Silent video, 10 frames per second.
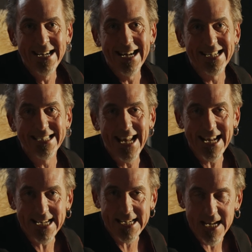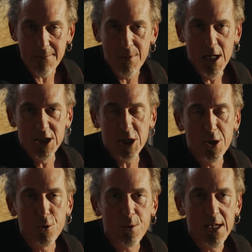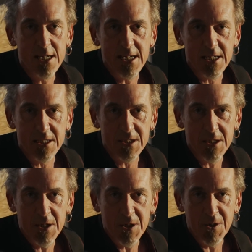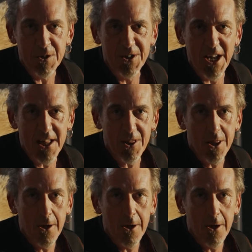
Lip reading: and taken him to his death.